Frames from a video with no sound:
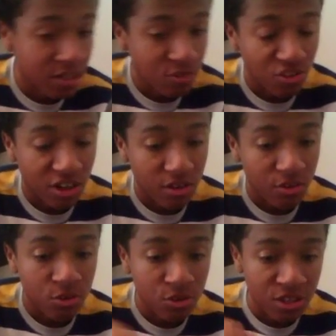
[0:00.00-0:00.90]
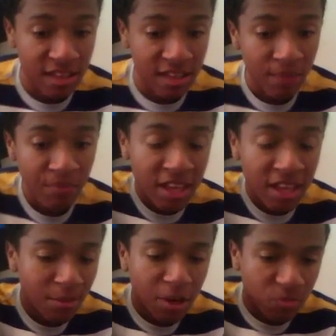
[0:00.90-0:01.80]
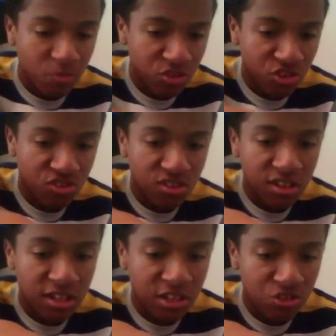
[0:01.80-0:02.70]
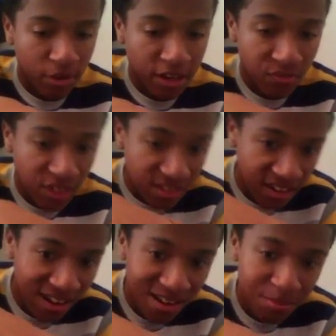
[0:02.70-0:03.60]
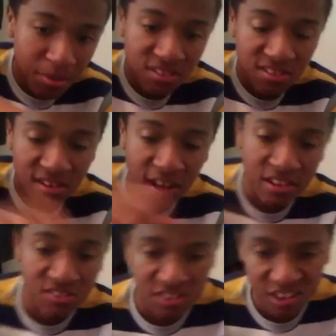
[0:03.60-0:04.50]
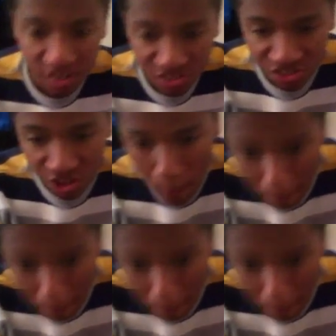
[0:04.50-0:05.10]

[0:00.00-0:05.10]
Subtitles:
the underside of the hood, and that might have been just an Easter egg of the time, but it's a nice touch.